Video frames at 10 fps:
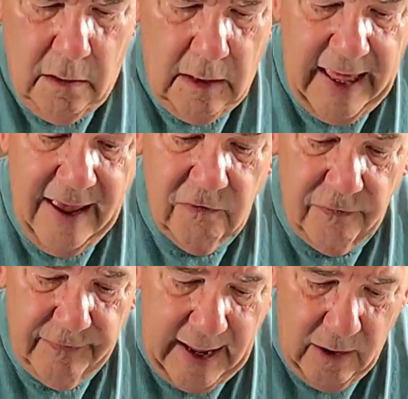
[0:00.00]
glass
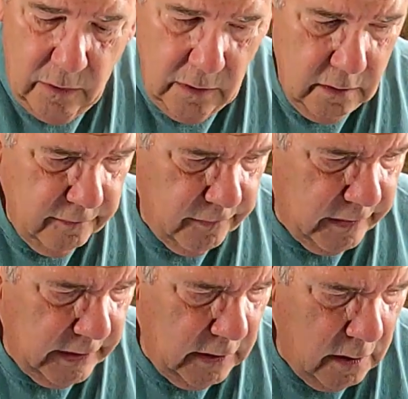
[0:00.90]
flower for
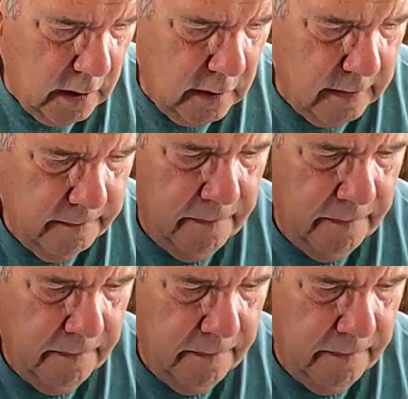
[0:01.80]
the yard,